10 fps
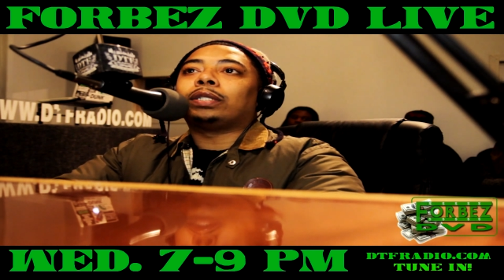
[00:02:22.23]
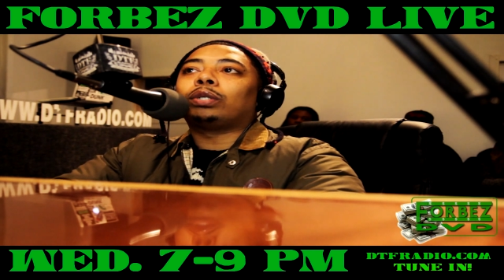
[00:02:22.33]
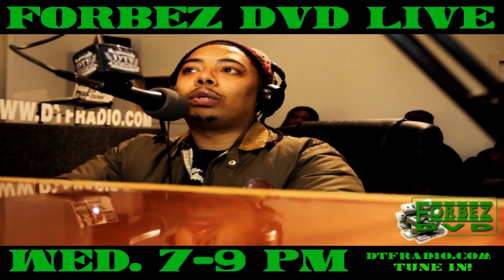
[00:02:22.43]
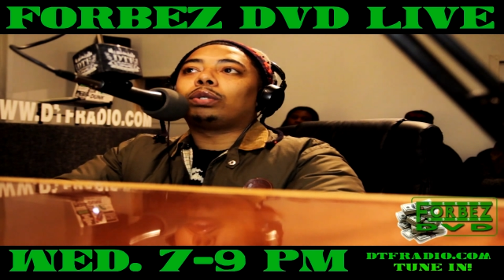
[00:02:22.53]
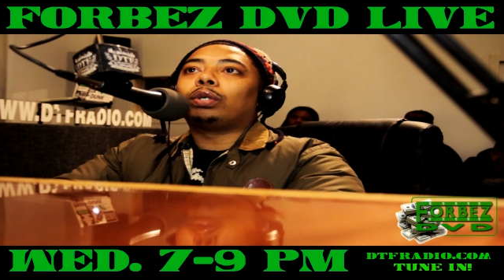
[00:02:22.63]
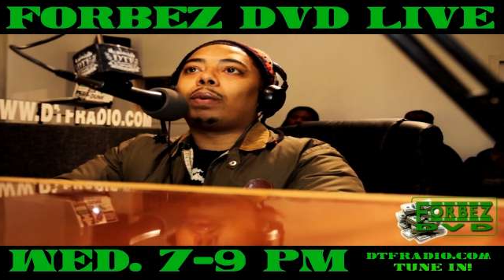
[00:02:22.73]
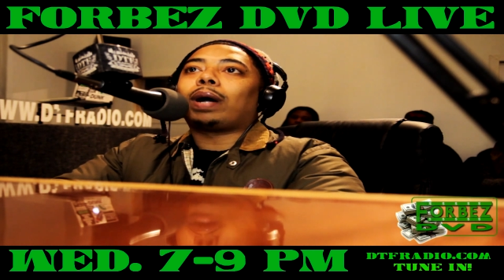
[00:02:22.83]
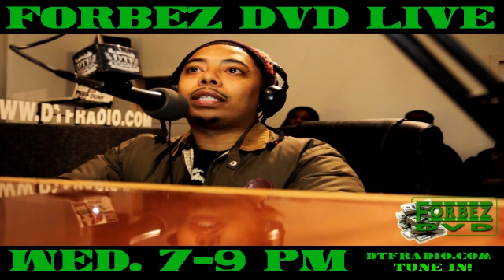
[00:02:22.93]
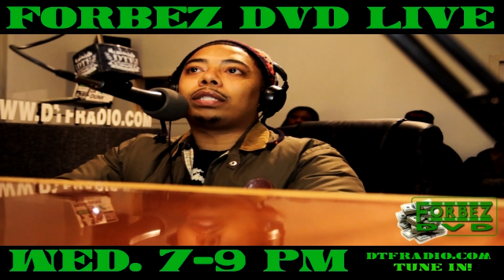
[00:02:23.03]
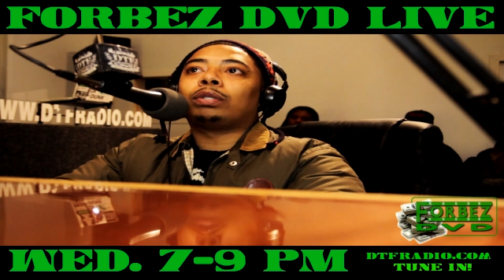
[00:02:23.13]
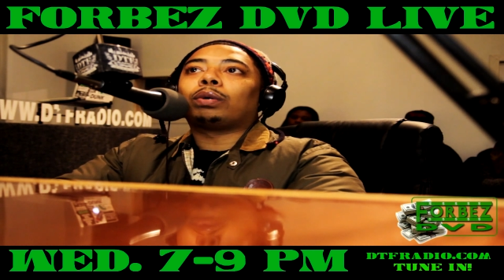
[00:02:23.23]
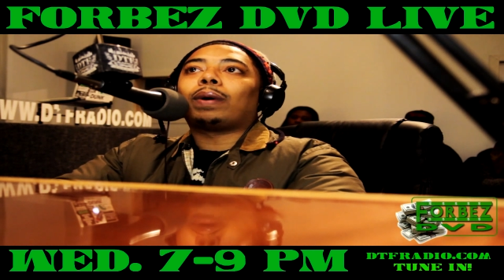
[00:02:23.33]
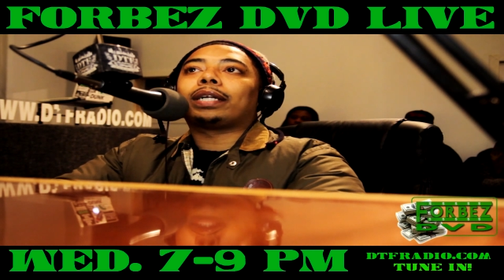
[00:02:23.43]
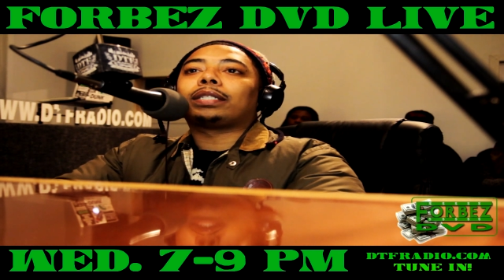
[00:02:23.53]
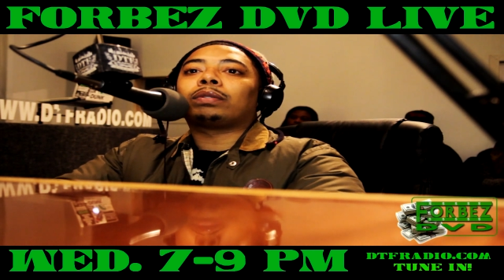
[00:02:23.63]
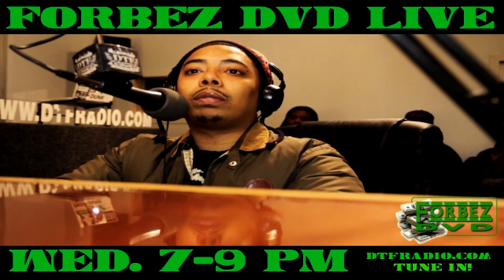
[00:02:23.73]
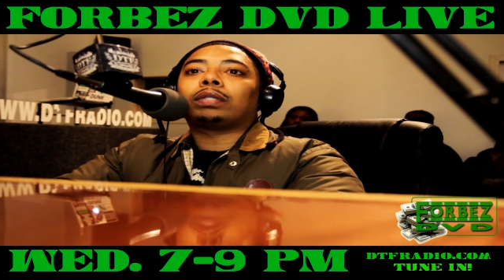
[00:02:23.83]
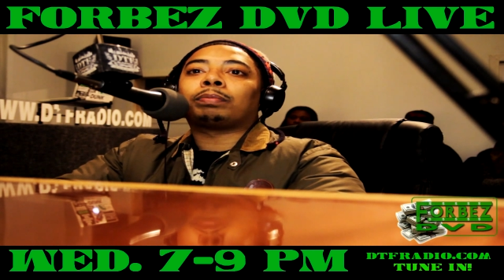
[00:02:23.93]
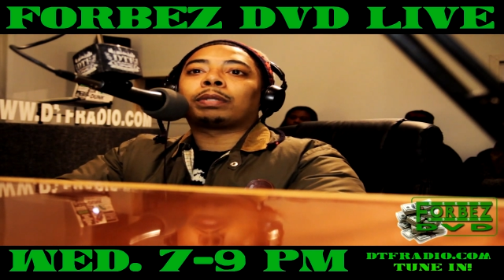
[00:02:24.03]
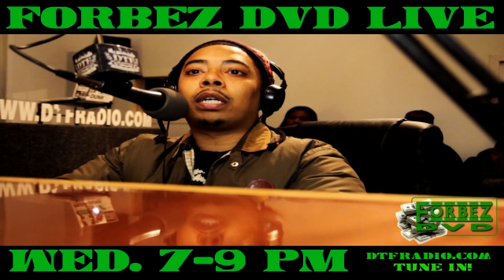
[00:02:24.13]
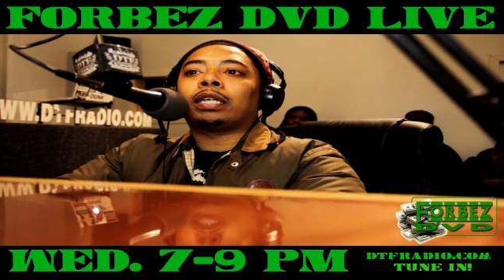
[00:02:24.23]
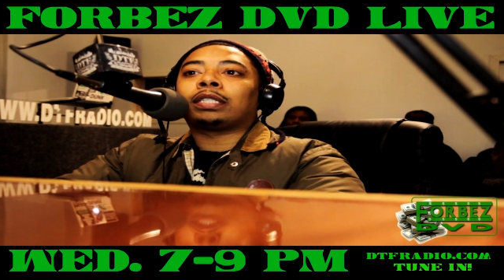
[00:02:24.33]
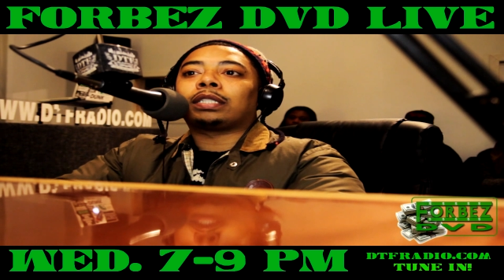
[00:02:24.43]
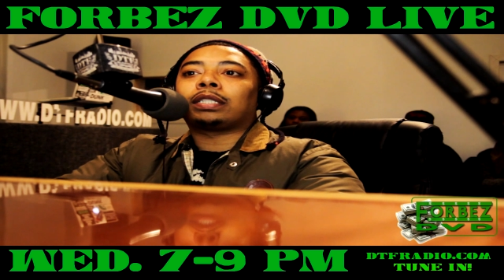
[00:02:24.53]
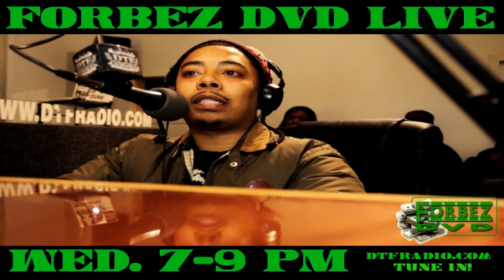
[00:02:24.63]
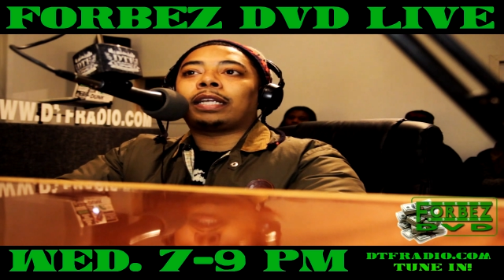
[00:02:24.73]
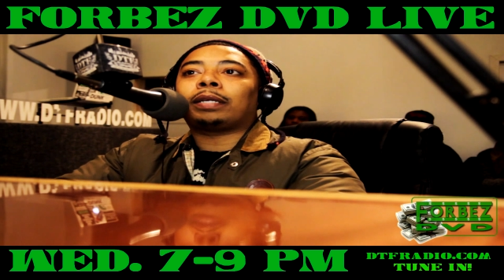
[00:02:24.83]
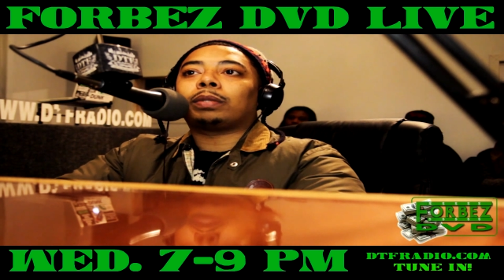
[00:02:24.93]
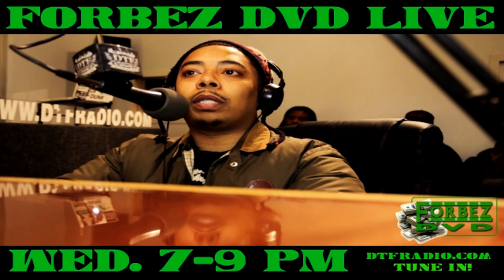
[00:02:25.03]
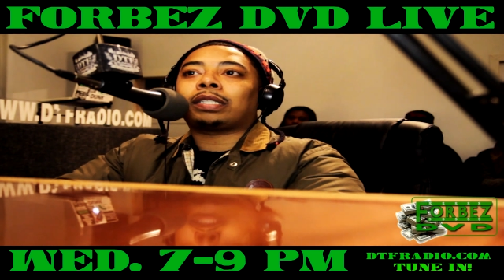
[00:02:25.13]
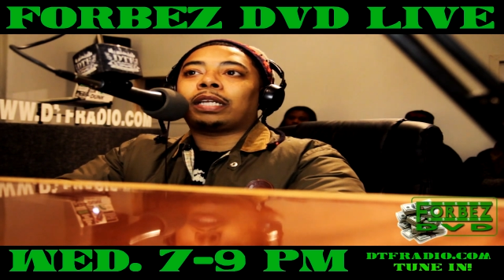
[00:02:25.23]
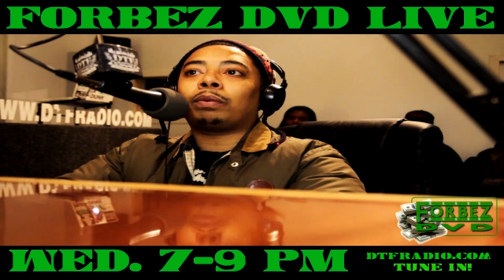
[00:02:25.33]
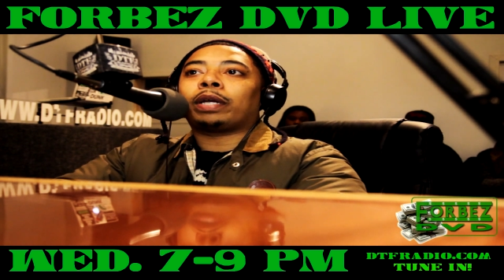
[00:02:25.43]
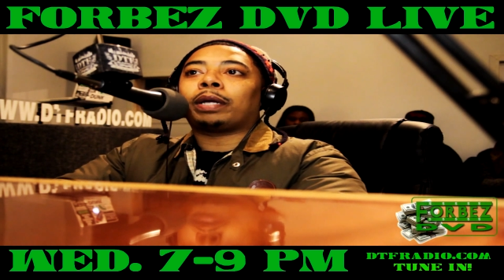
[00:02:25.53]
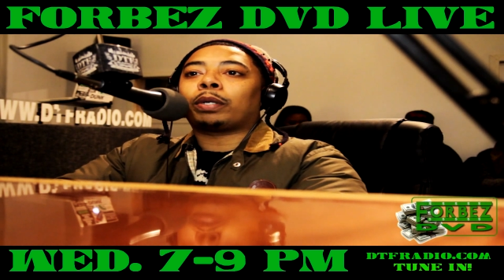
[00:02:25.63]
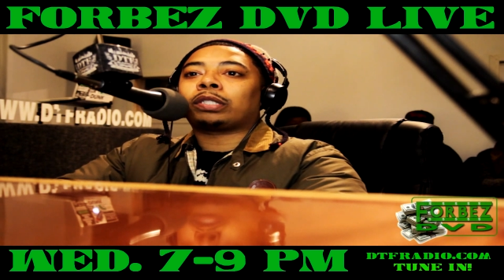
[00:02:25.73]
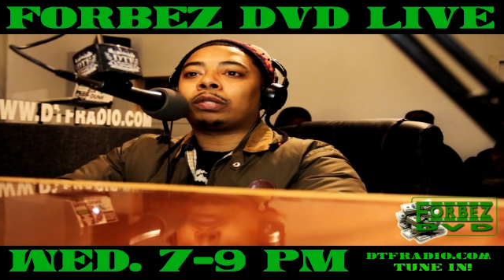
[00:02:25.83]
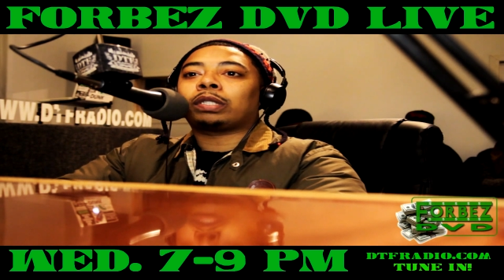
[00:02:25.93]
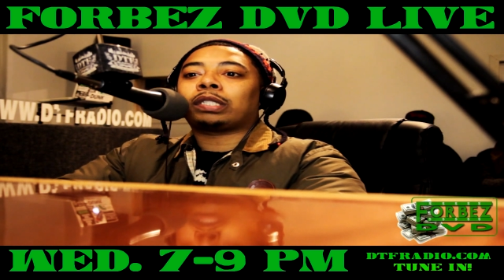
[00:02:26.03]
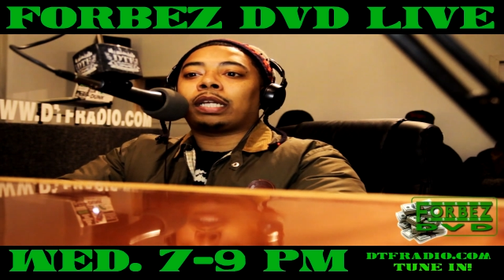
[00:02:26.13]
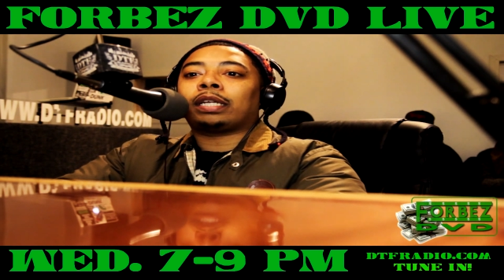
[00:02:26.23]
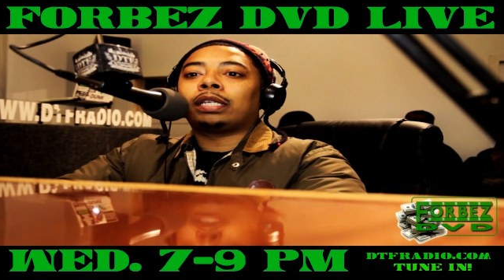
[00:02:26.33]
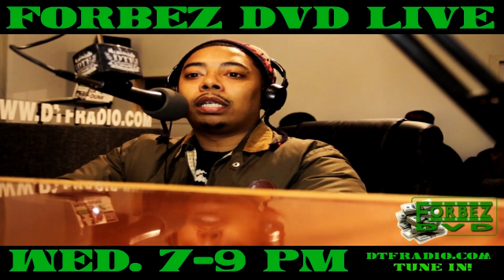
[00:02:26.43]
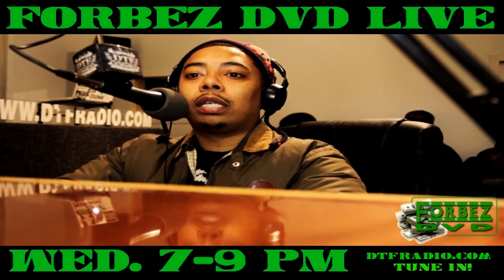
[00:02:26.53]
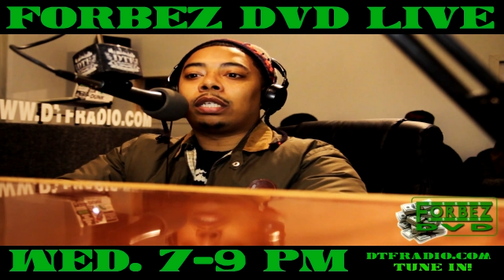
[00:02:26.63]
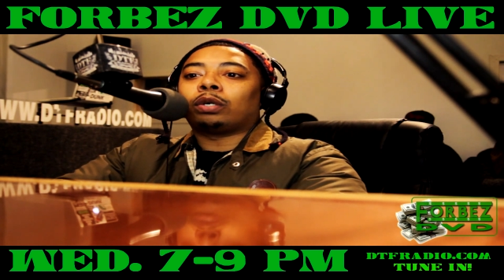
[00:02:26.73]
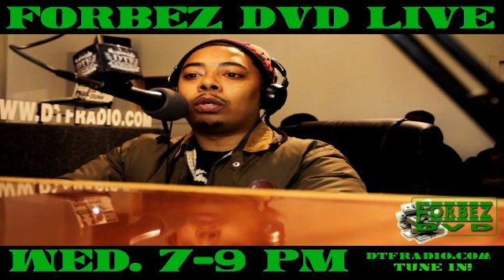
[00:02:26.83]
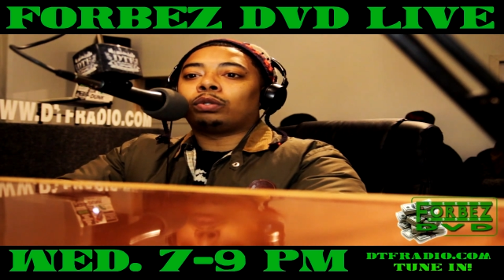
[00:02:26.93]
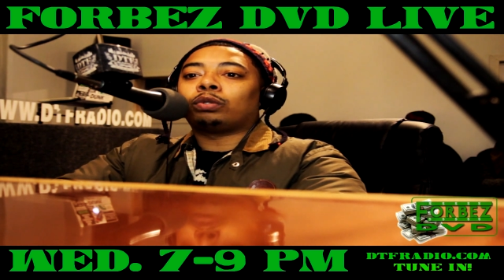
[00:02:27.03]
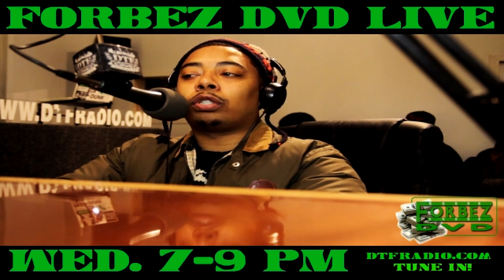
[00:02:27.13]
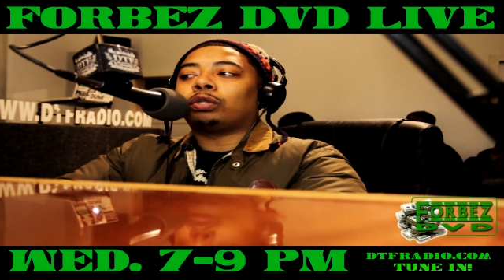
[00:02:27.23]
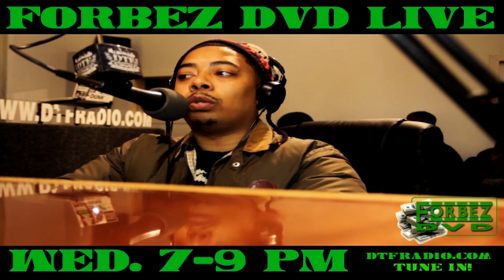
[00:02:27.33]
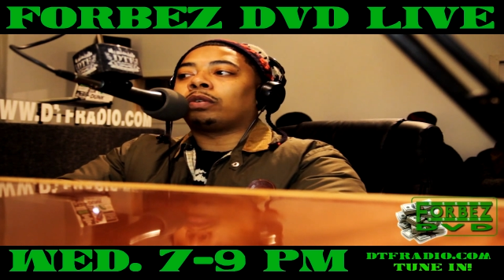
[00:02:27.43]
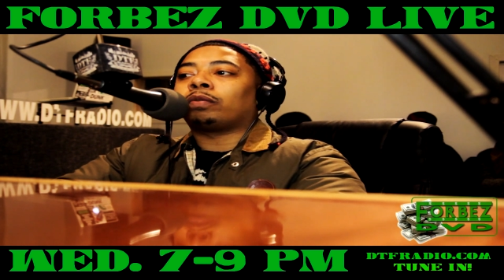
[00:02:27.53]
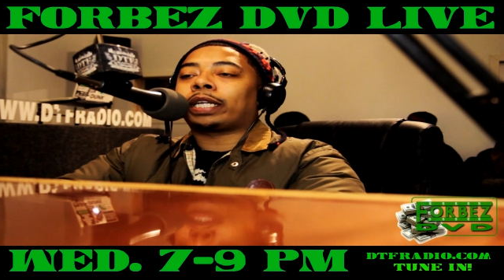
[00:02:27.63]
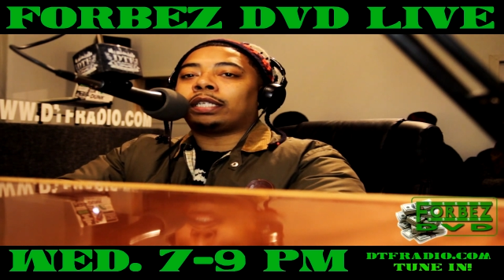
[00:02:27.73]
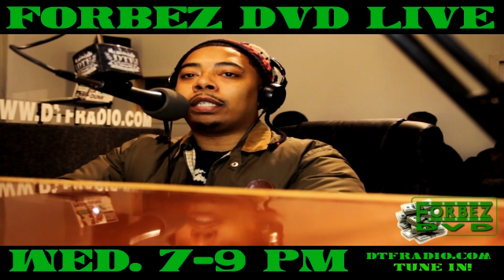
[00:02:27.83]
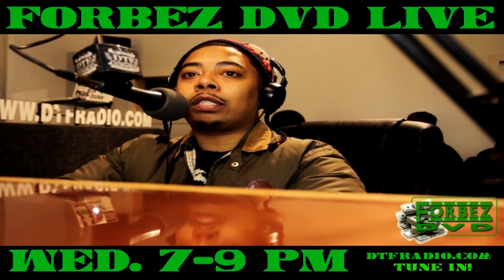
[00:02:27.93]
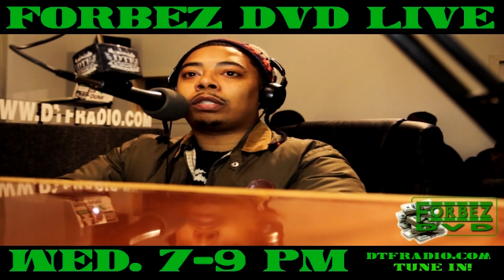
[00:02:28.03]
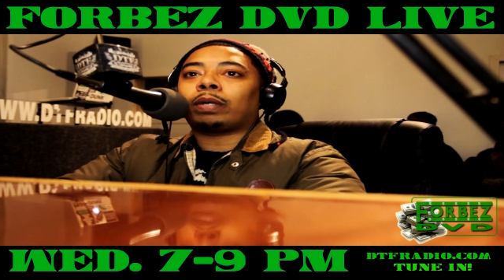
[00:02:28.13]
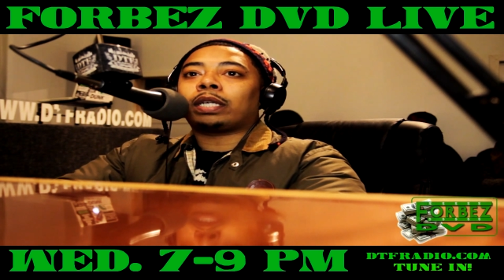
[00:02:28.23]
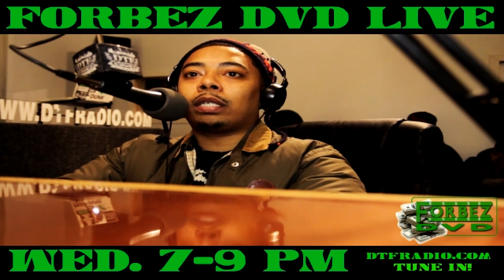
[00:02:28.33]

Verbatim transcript: know, you know why, you know why I don't. It's because the same, the same way a person would say, yo, you should do your record in this way,